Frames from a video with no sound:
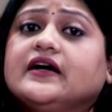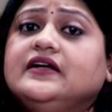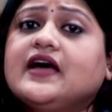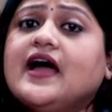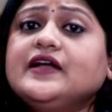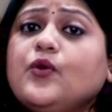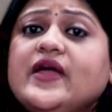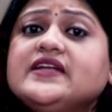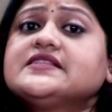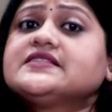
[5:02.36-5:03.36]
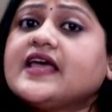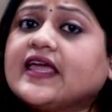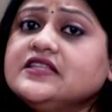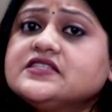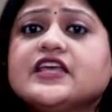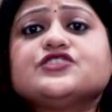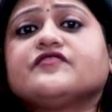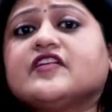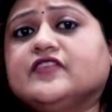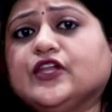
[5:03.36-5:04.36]
cult underwent a second stage
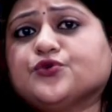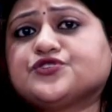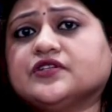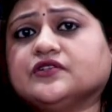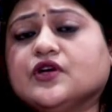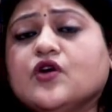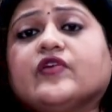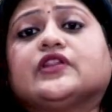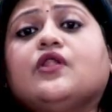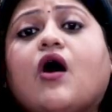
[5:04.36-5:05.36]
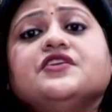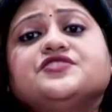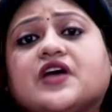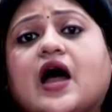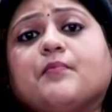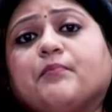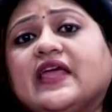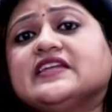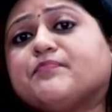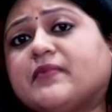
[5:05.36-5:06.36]
of evolution with Lord Ram
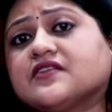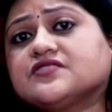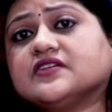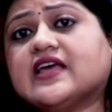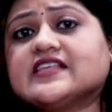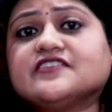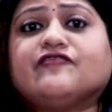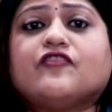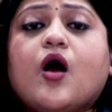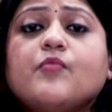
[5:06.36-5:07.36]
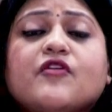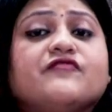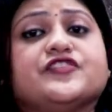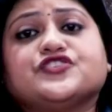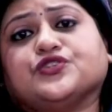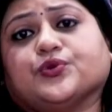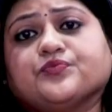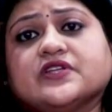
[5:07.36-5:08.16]
being depicted as a form of Vishnu.